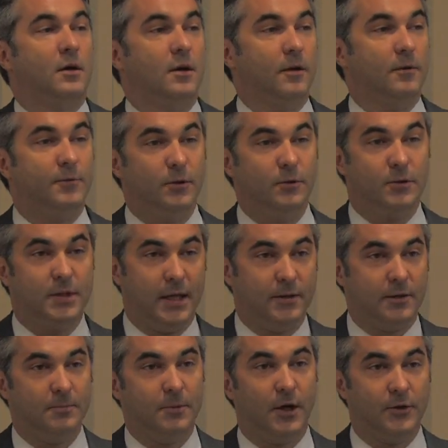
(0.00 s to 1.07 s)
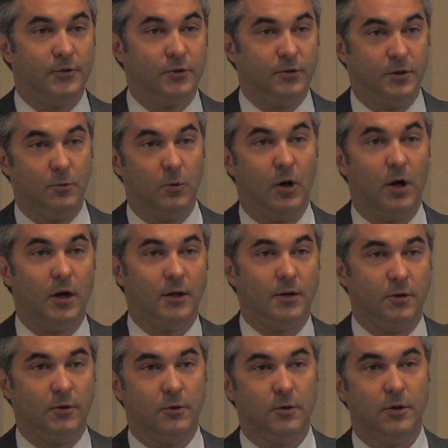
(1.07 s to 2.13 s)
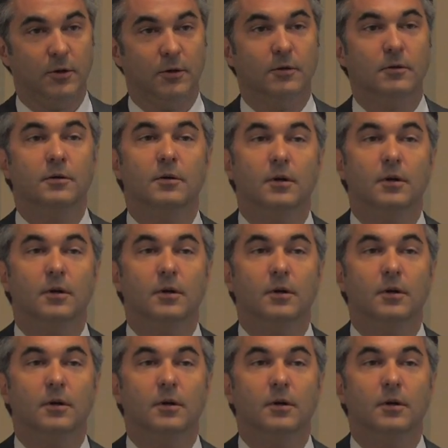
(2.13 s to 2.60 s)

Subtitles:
If you take the bus or you walk or